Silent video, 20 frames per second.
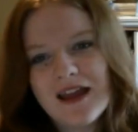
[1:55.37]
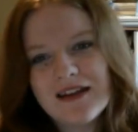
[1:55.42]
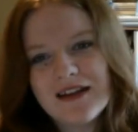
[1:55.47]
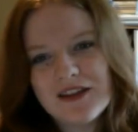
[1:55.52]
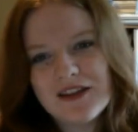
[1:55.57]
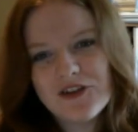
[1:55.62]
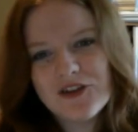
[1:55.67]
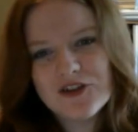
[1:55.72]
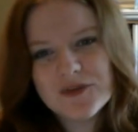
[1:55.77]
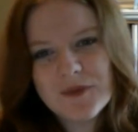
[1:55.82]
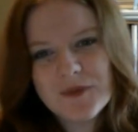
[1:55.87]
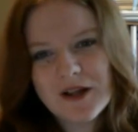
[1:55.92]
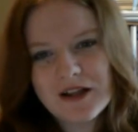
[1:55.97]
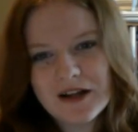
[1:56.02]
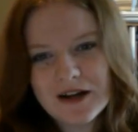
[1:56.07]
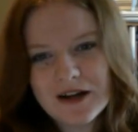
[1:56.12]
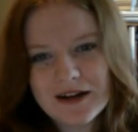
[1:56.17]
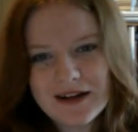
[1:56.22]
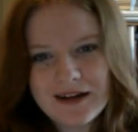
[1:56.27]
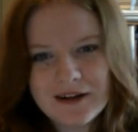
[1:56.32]
Another small
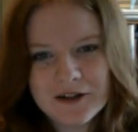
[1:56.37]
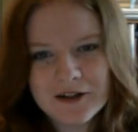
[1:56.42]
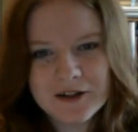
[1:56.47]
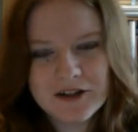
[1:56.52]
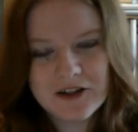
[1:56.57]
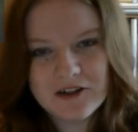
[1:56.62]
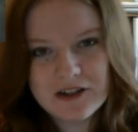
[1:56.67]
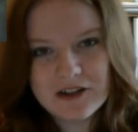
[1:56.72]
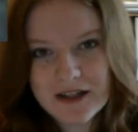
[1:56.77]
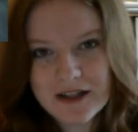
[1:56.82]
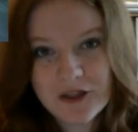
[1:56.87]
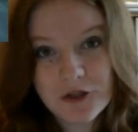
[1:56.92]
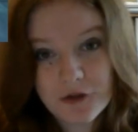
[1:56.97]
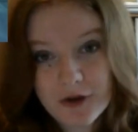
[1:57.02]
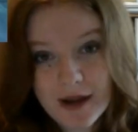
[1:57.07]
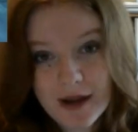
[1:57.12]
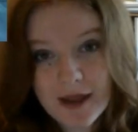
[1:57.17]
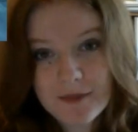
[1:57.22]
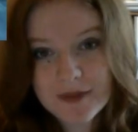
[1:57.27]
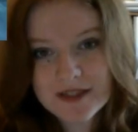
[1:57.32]
arc here, only
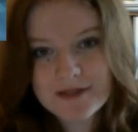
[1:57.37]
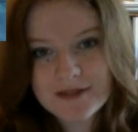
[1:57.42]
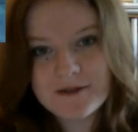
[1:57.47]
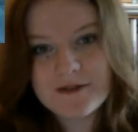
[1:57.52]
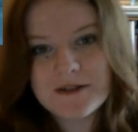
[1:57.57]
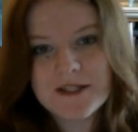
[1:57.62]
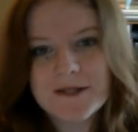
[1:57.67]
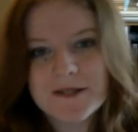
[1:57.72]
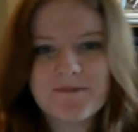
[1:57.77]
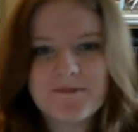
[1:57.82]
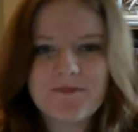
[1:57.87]
3 episodes.